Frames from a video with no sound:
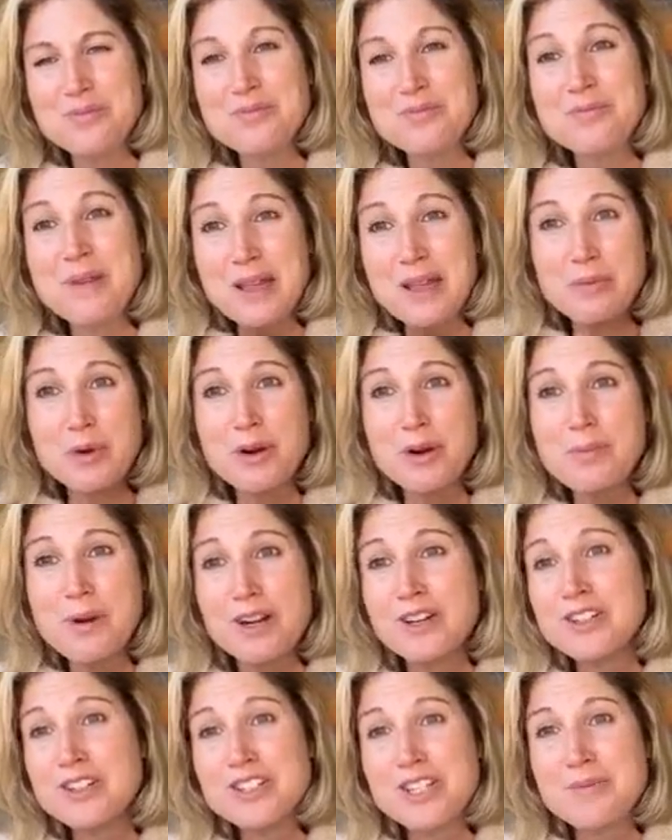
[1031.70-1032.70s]
make more
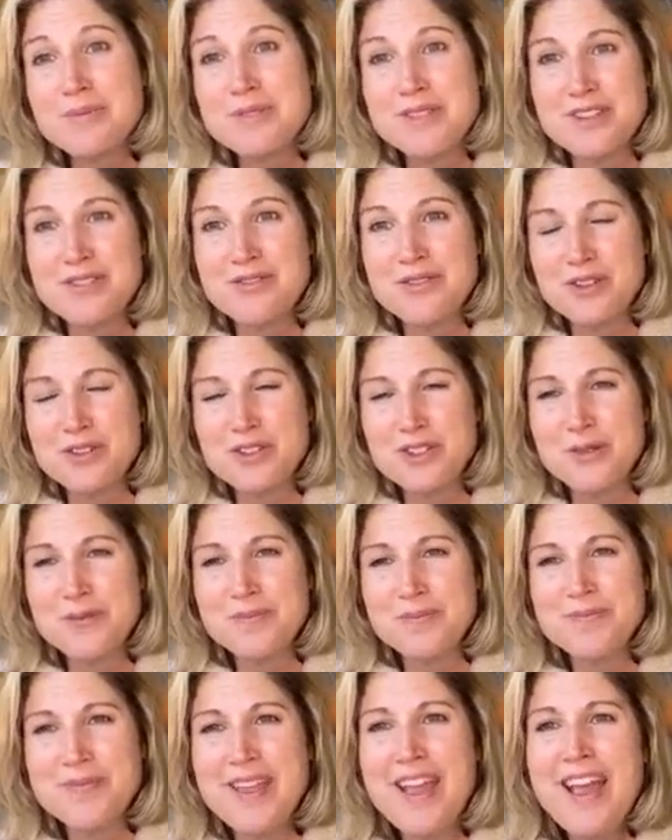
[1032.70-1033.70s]
partnerships in the future.
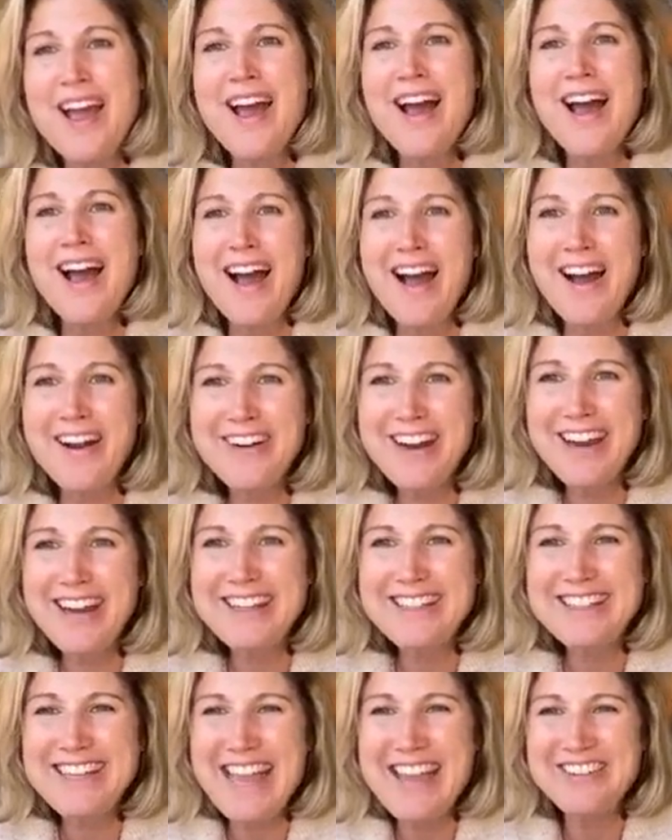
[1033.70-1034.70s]
All
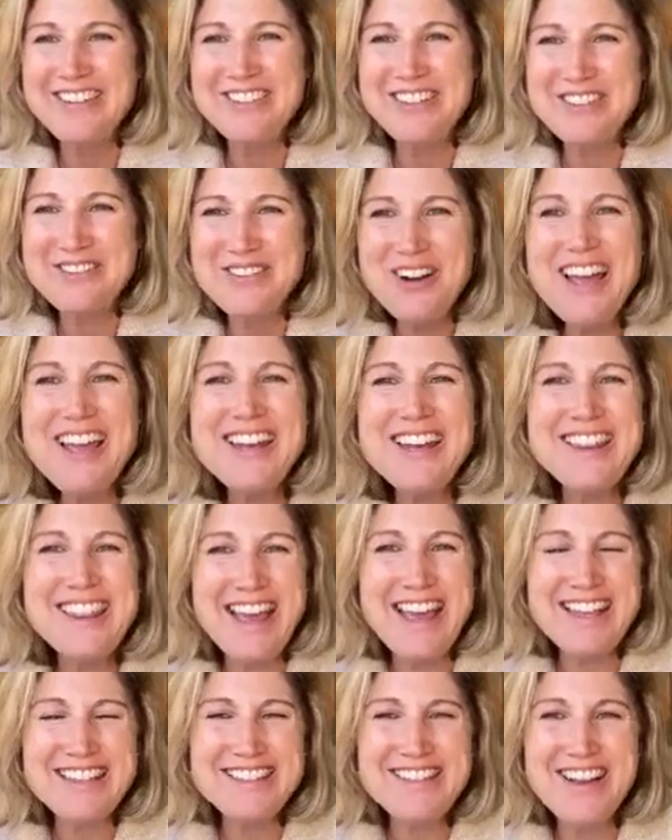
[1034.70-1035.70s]
right, everyone,
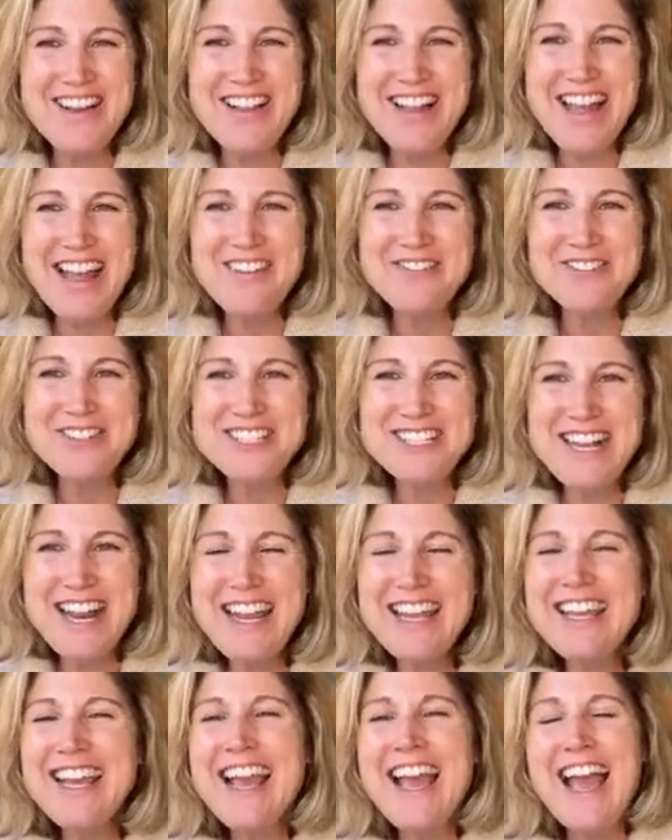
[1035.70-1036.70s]
that's all I have for today.
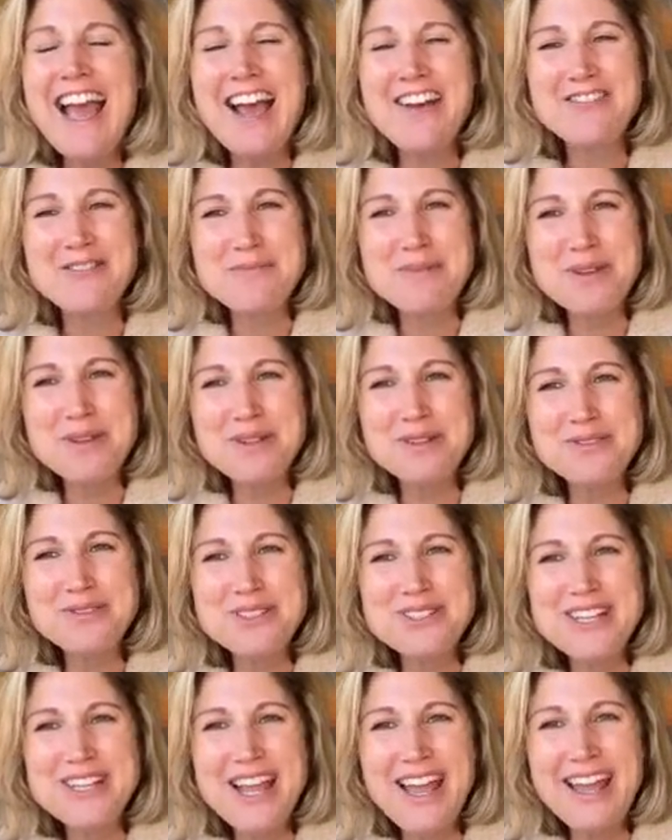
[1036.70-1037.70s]
Have a
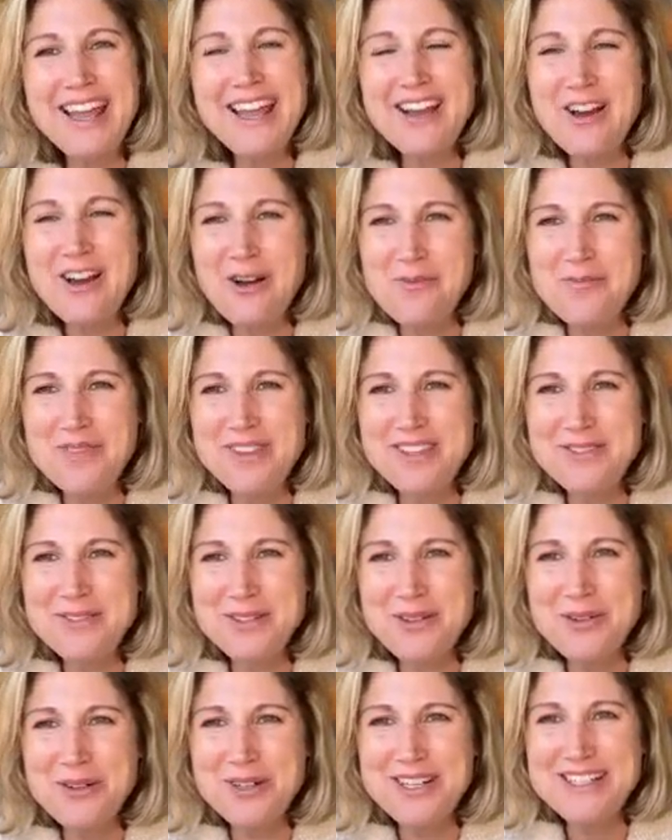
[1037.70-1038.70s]
beautiful day. Hope this
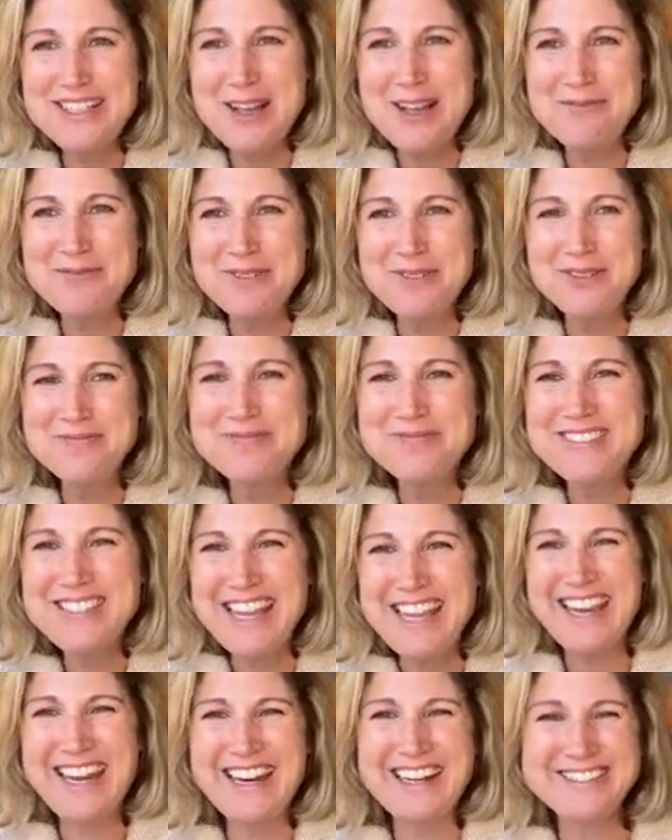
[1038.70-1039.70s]
recording's helpful.
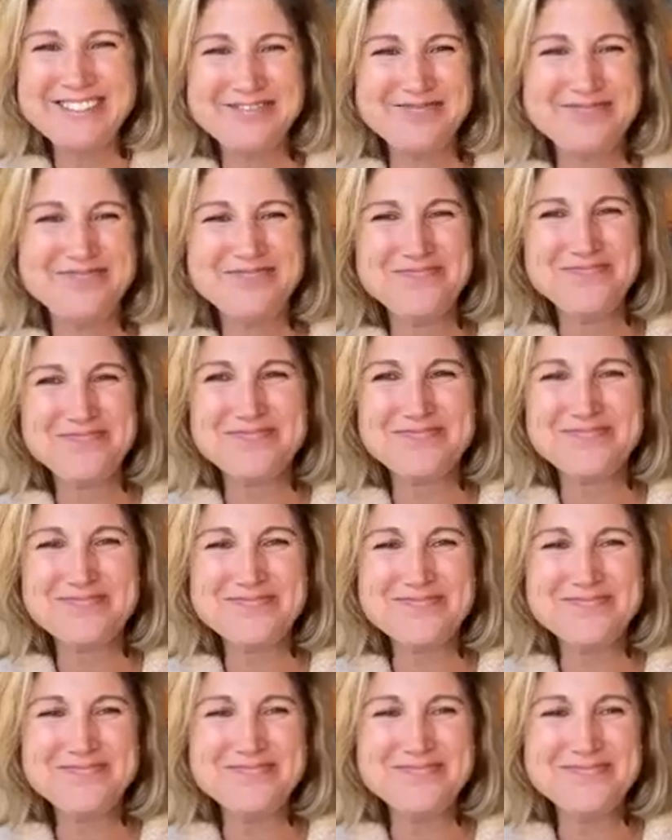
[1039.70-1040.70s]
Take care.
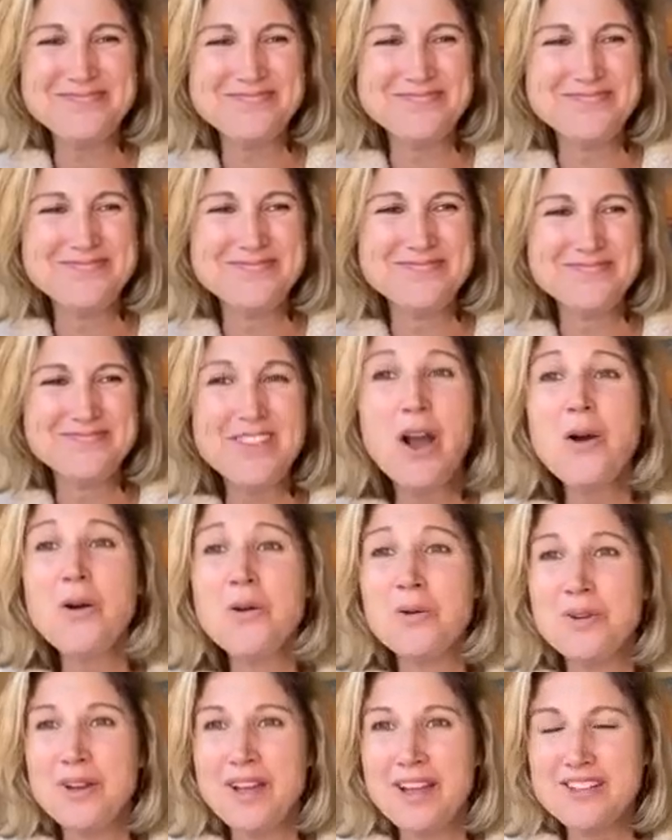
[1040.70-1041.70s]

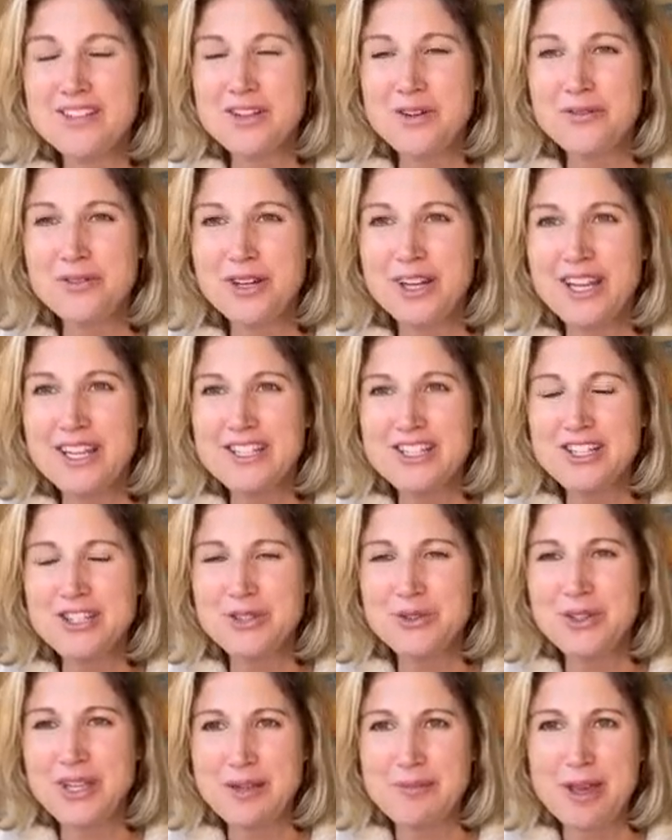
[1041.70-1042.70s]
Oh, and don't forget
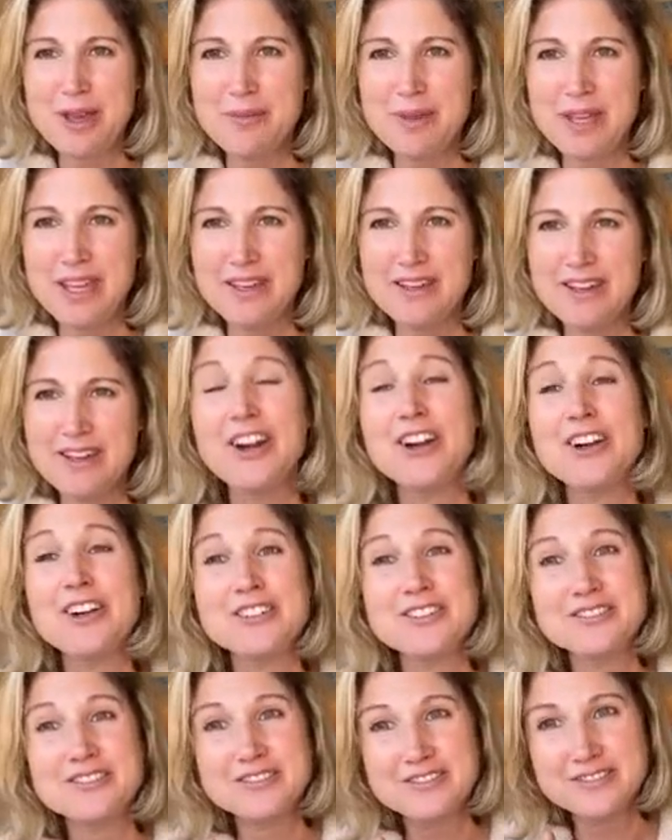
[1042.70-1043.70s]
to email me
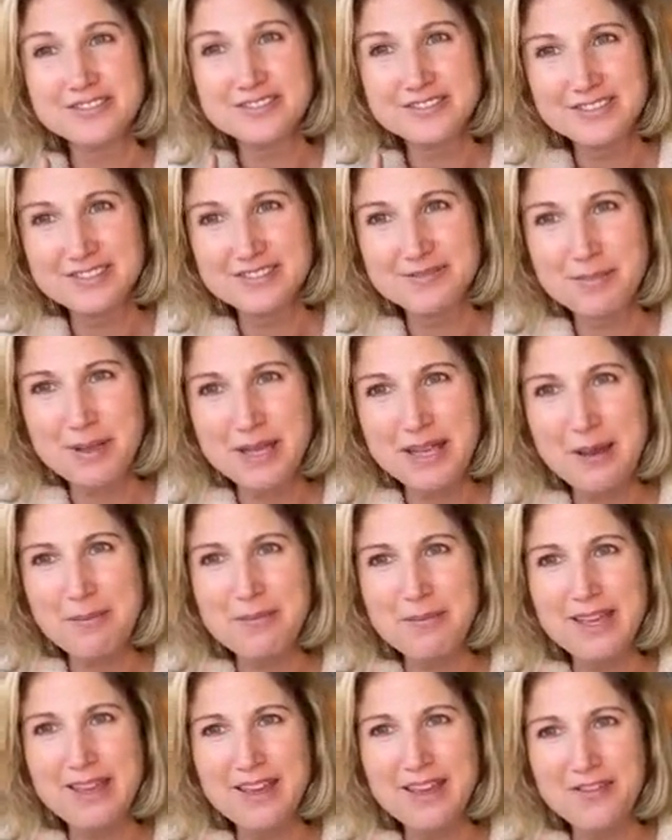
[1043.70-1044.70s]
or PM
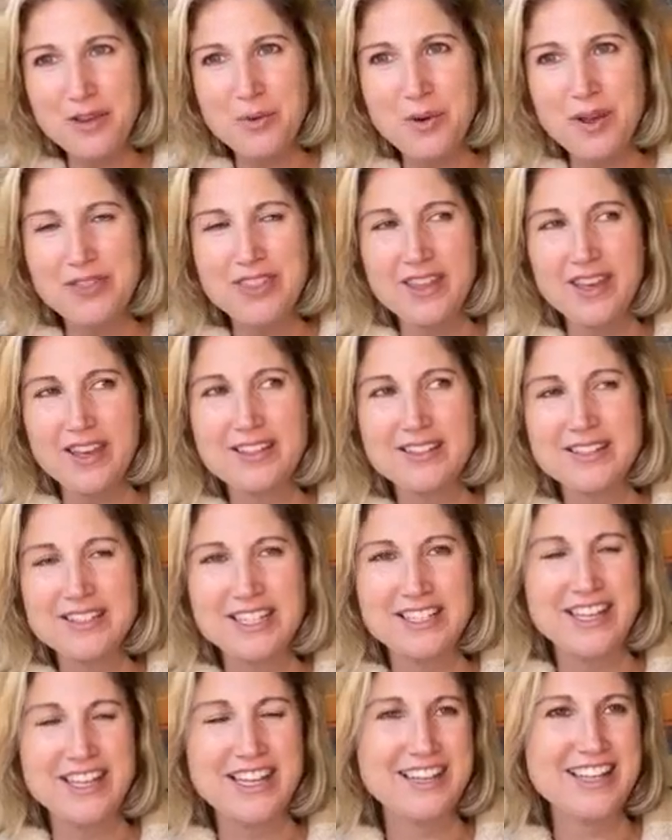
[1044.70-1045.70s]
me if you want the
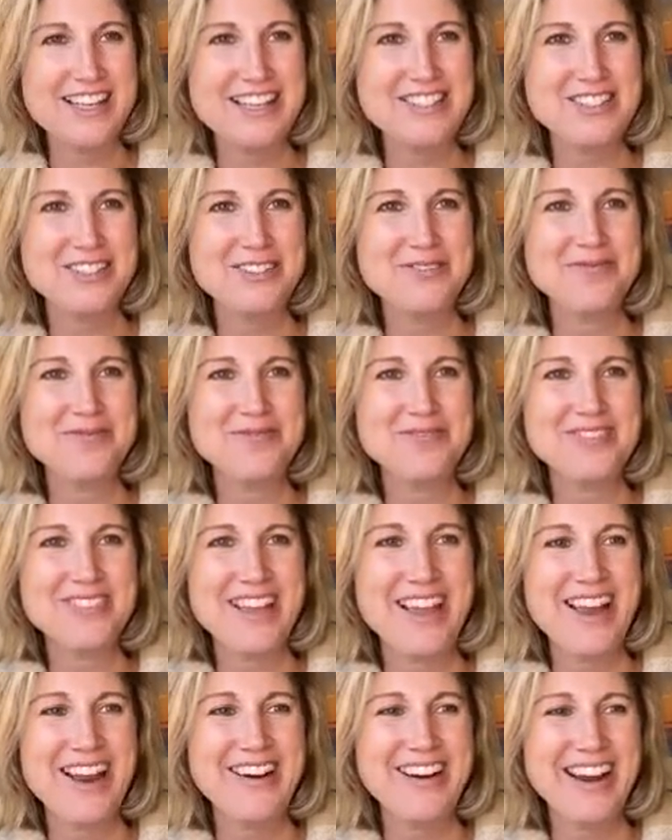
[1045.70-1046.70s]
deal analyzer.
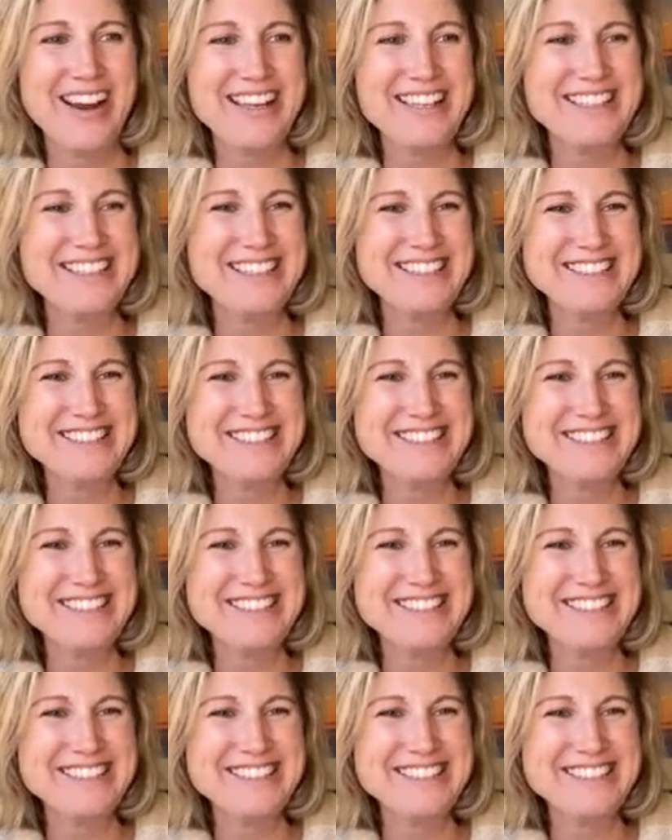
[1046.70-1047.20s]
All right.